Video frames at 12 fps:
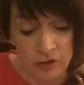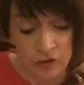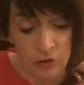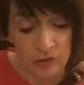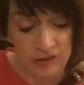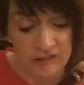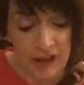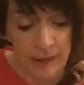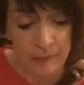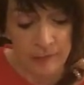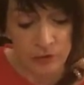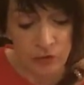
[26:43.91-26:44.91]
took the
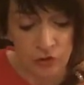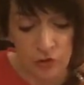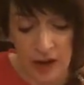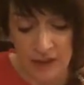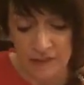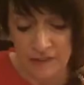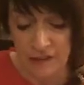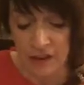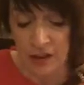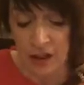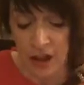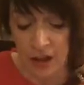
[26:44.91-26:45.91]
damsel to dress
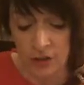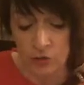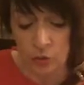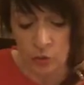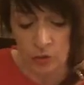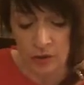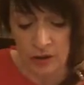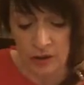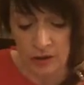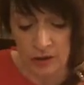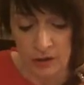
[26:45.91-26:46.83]
and adorn her,